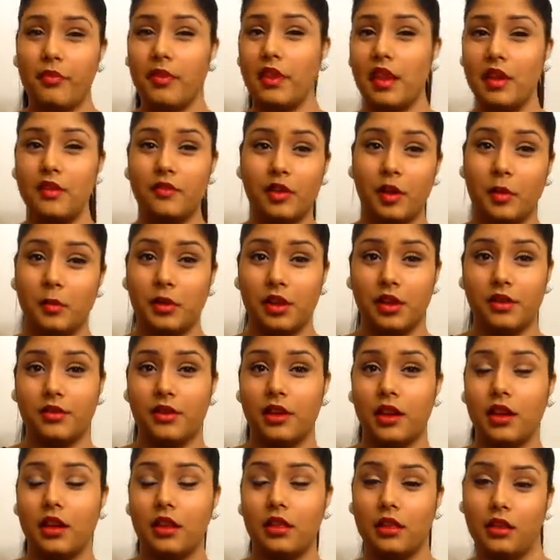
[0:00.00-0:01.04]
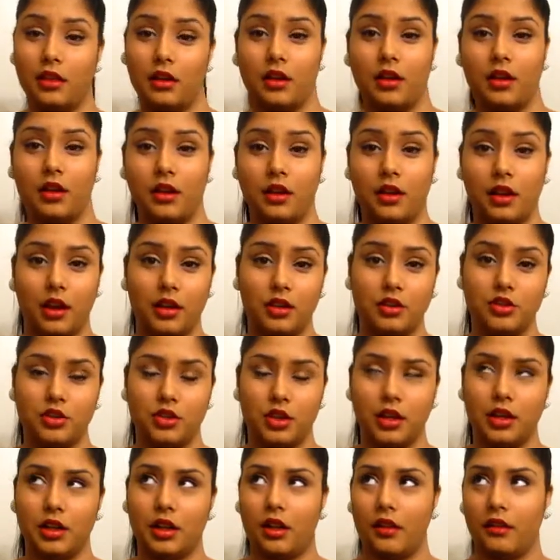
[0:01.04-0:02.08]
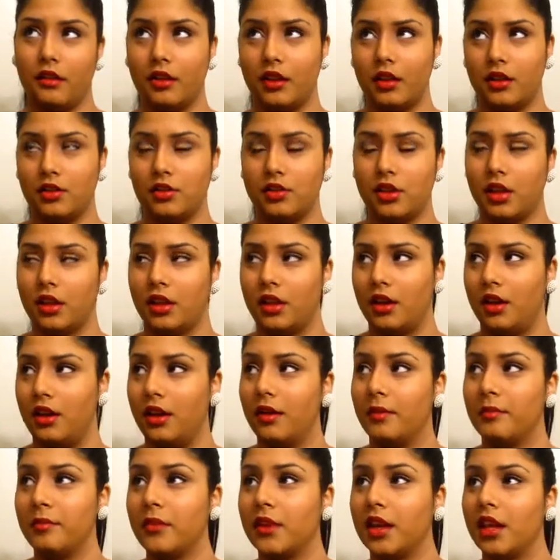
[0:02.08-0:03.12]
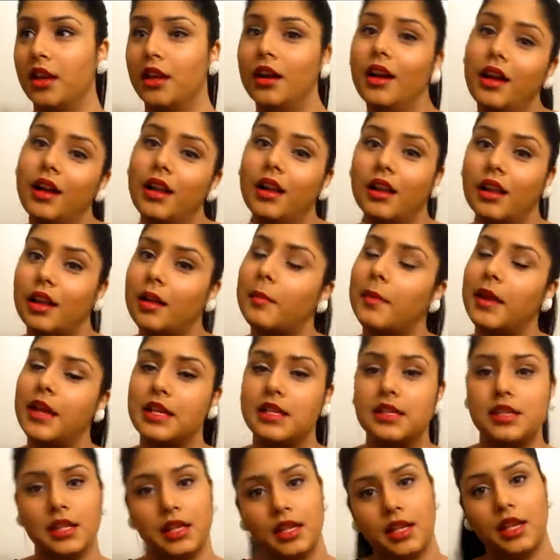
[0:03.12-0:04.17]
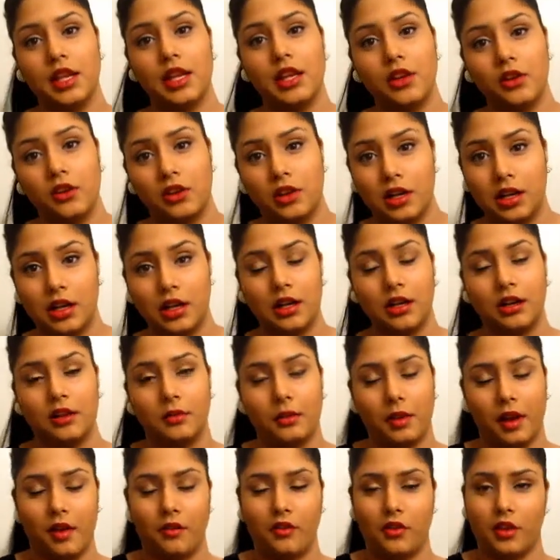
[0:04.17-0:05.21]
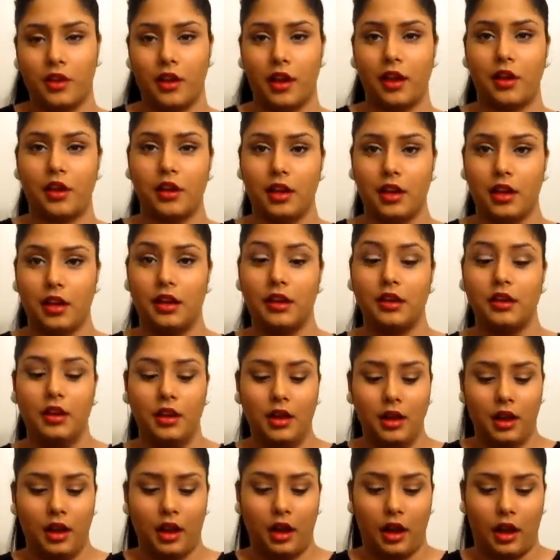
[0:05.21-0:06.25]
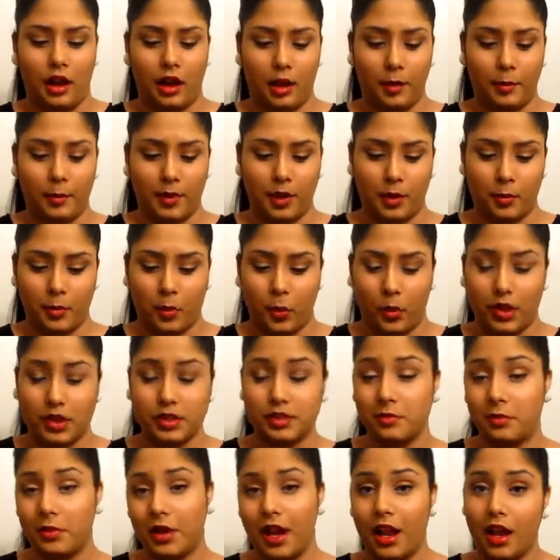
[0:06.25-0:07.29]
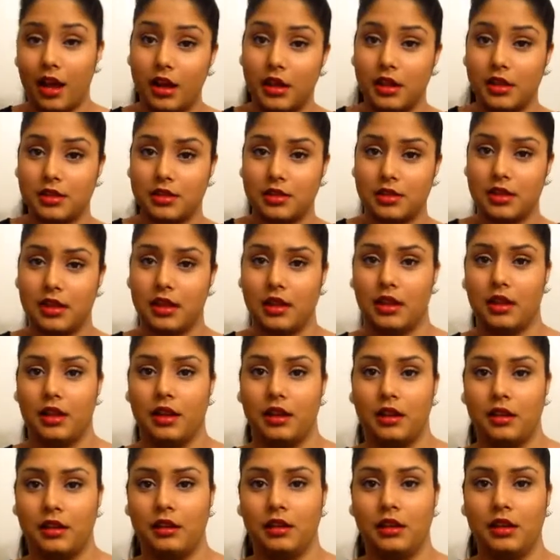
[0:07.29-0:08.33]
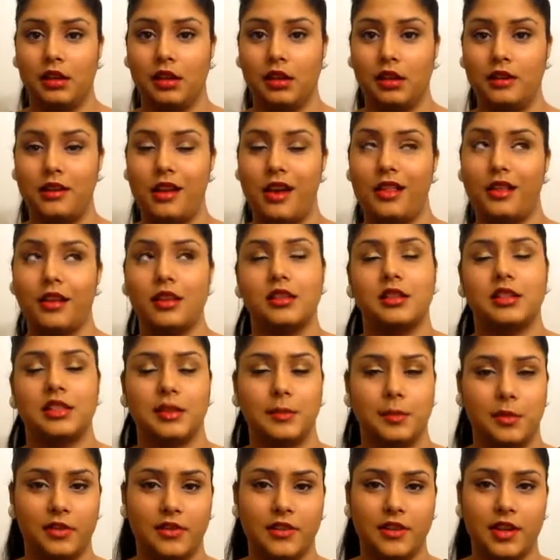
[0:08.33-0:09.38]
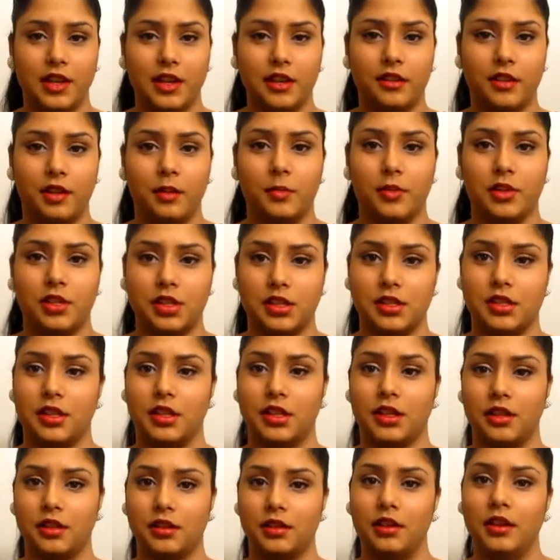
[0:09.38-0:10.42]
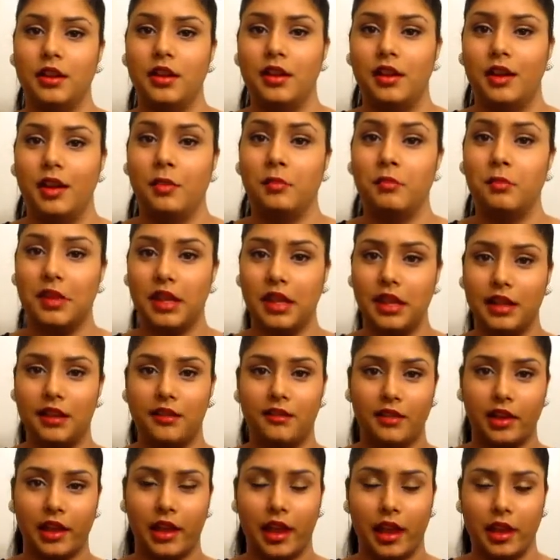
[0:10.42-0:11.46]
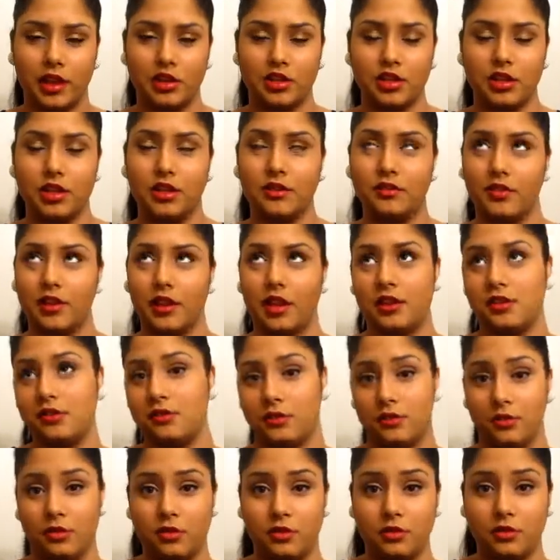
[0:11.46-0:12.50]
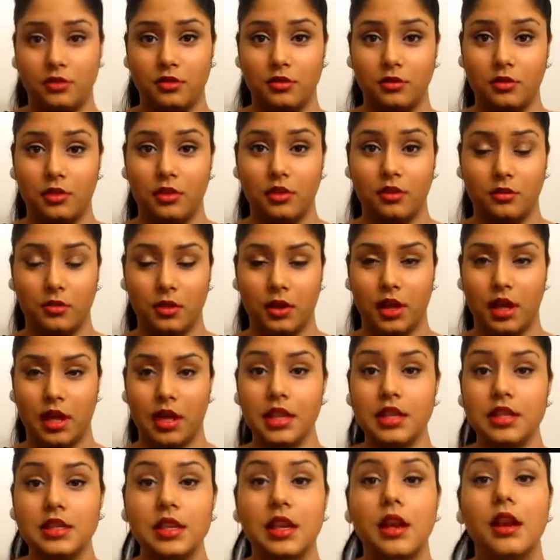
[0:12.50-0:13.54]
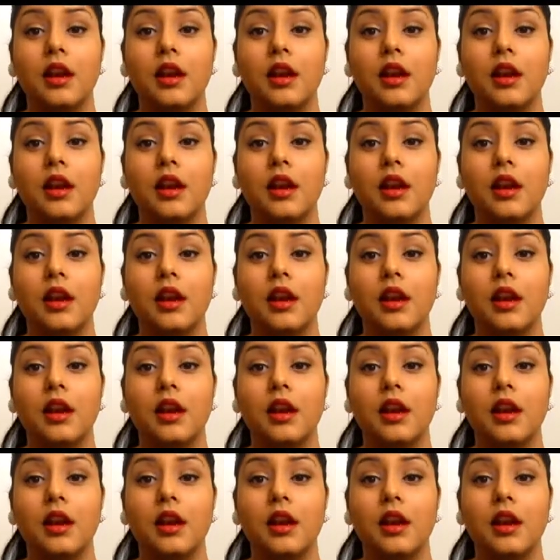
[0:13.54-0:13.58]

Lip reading: if I'm leaving the country, not the country, the like my city or whatever the area, and I'm going somewhere else, and not like a sleepover or anything, but just like a mini vacation for like two to three days.